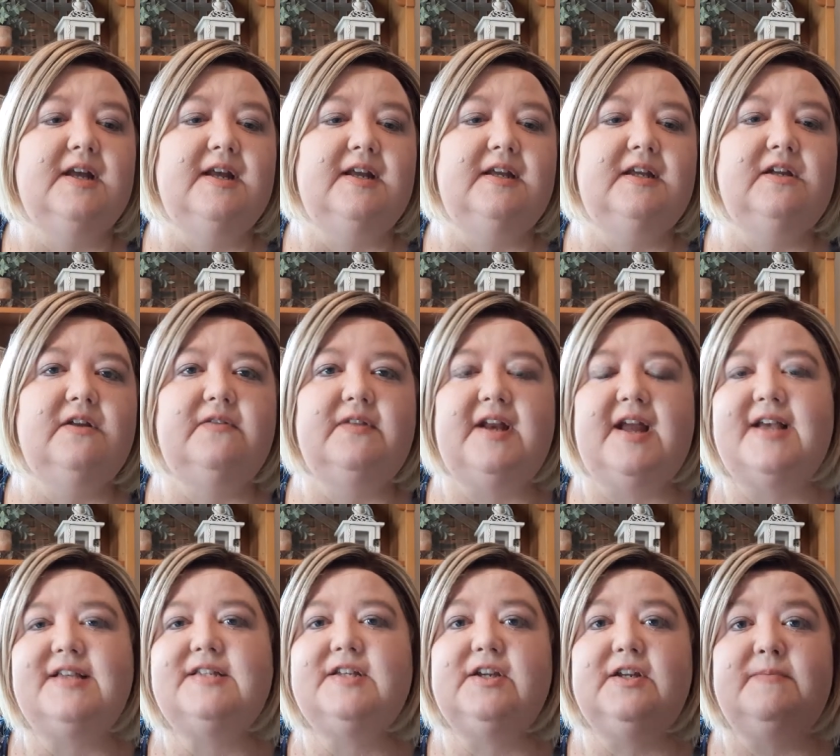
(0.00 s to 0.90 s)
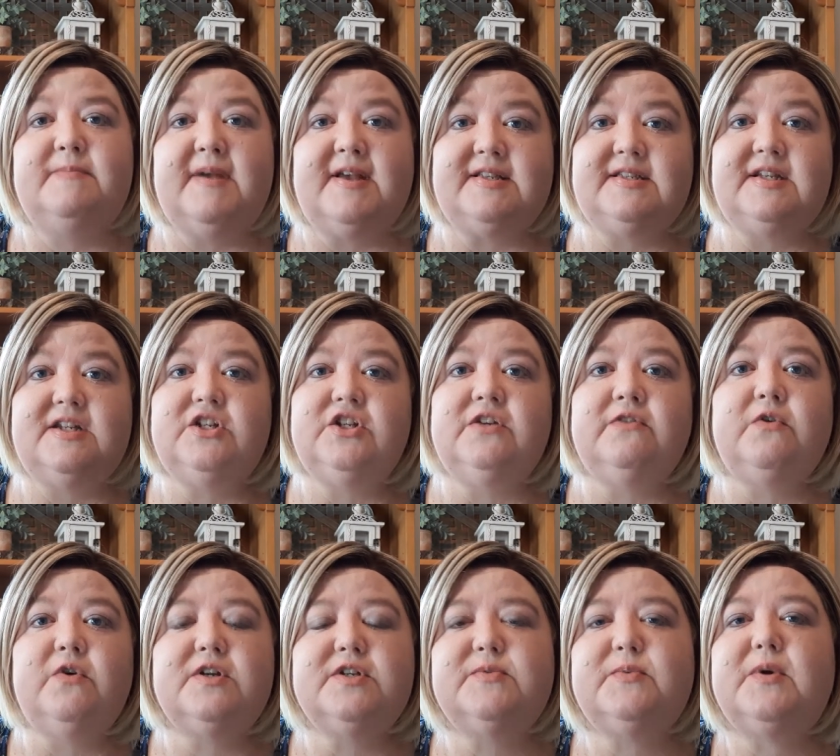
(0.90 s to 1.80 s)
you know that has a good message and of
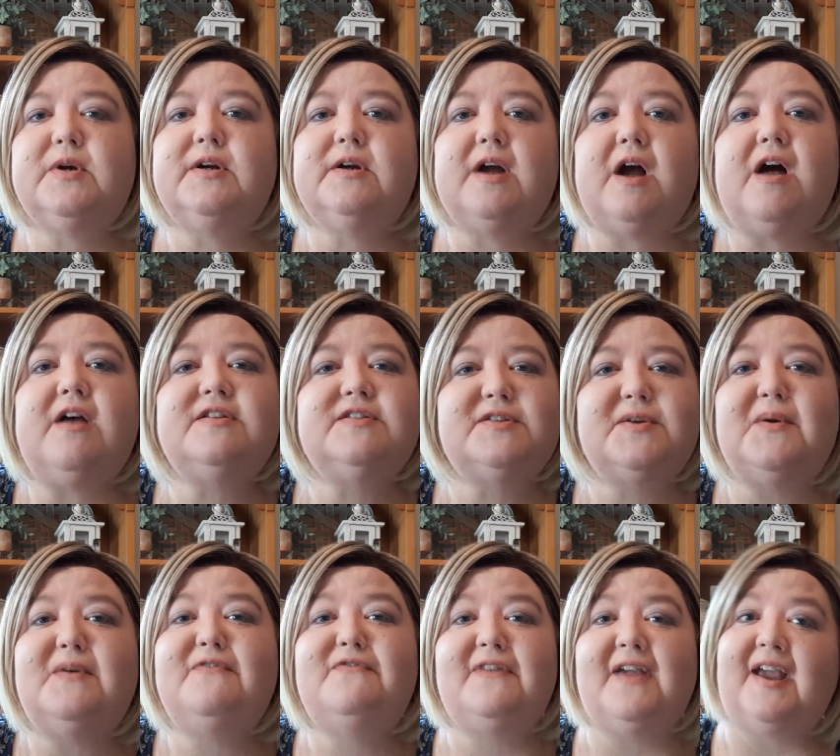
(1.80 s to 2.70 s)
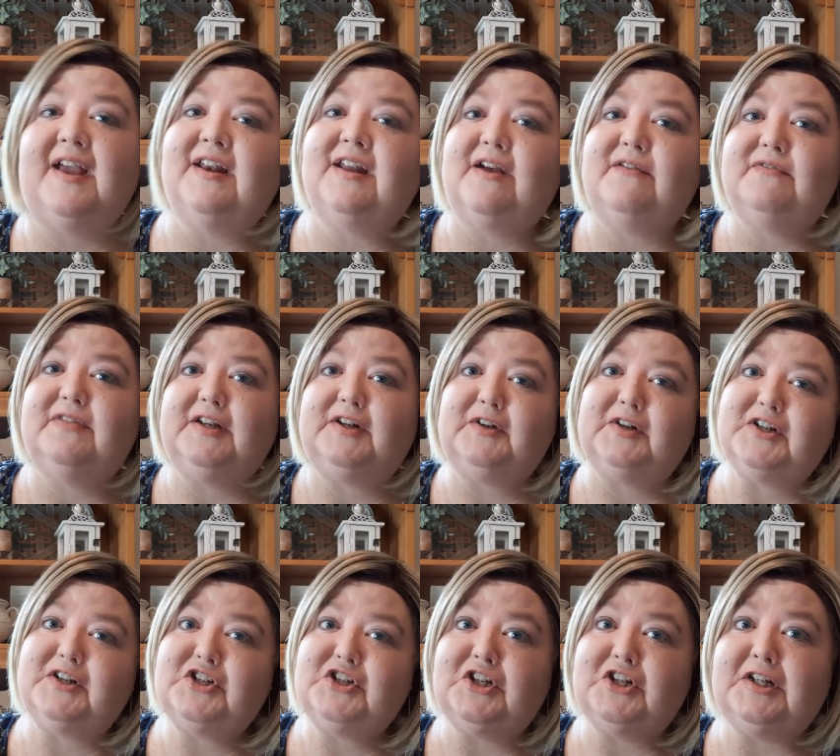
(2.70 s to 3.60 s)
course we're also a fan of the
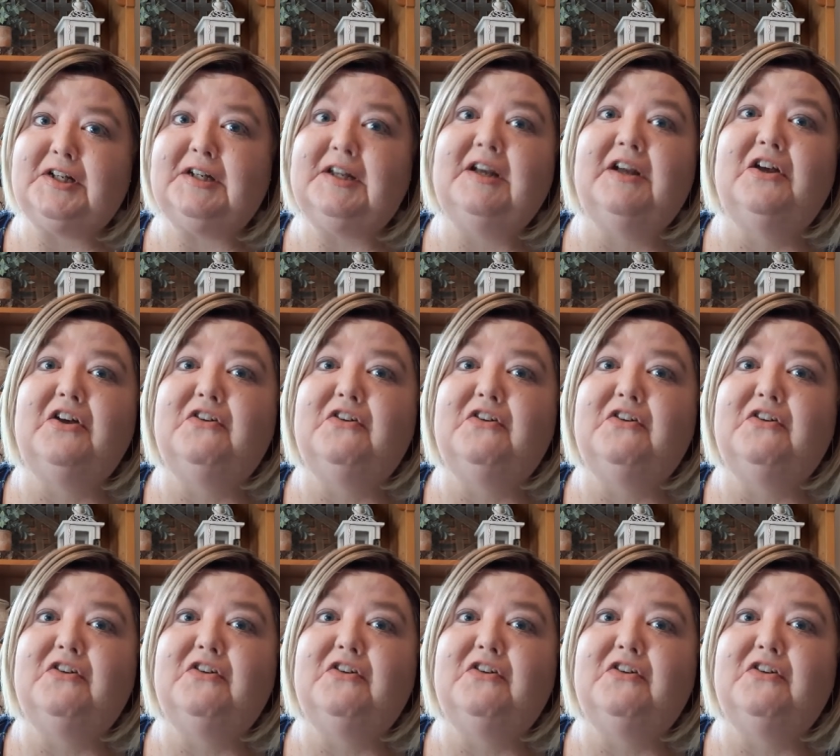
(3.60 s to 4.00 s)
christian